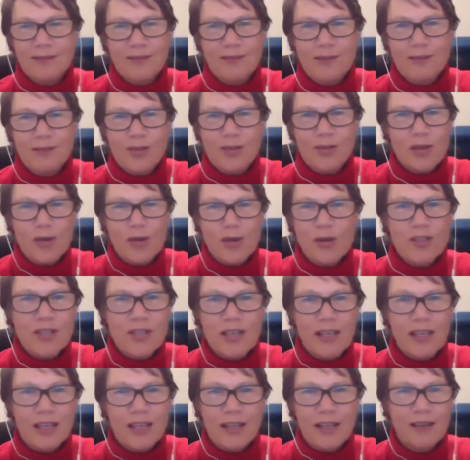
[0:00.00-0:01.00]

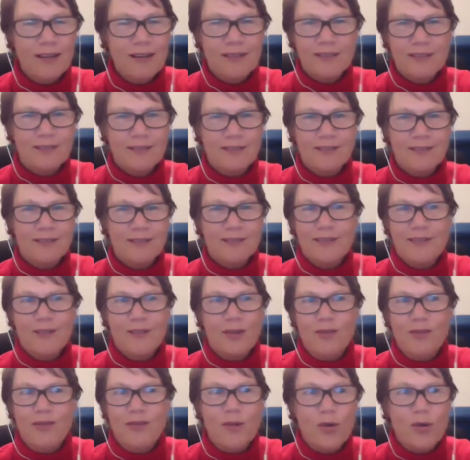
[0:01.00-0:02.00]
13
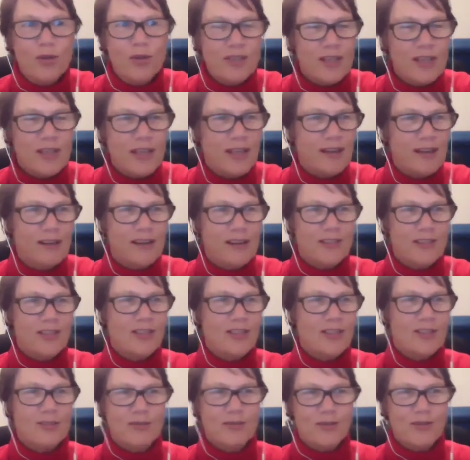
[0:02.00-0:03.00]
or 14, I
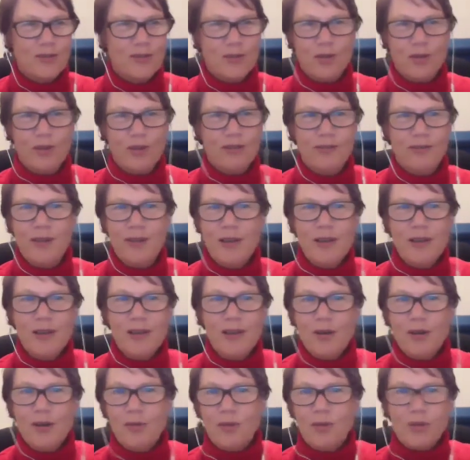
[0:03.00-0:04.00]
just sort of
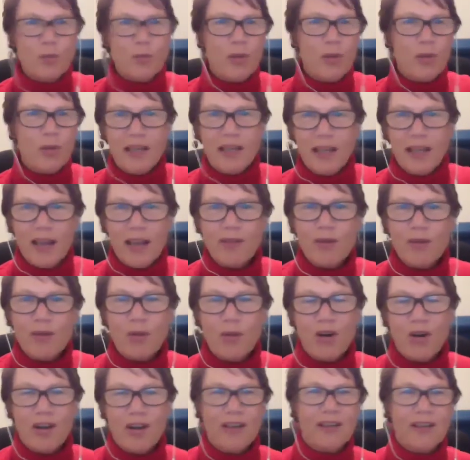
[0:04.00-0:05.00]
was beating
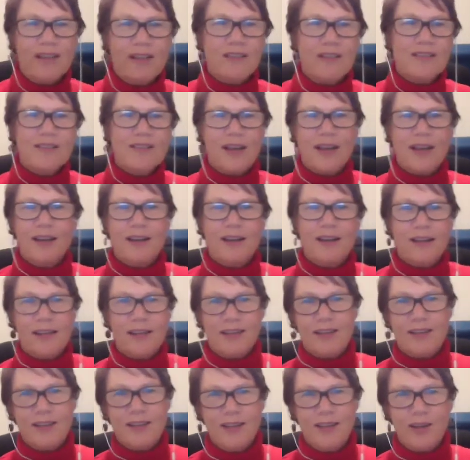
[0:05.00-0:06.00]
everybody, and
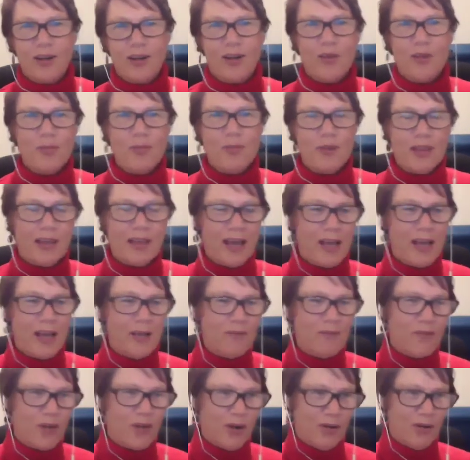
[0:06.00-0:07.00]
suddenly,
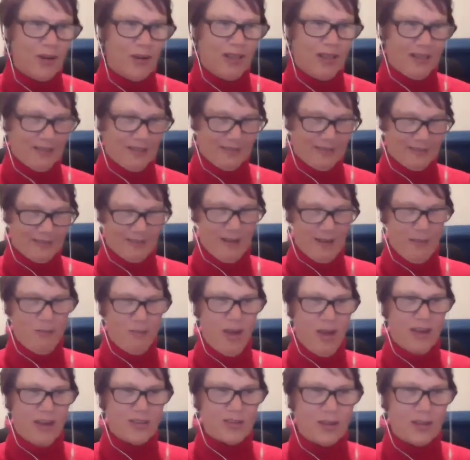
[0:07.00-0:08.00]
became very
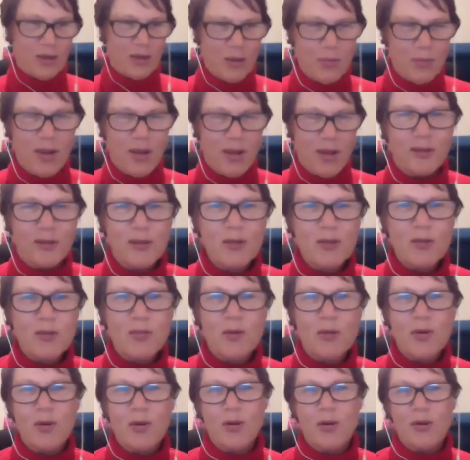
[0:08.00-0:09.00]
passionate about the
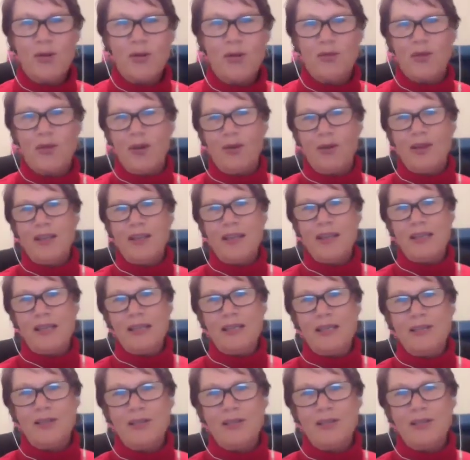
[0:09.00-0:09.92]
sport and very keen to,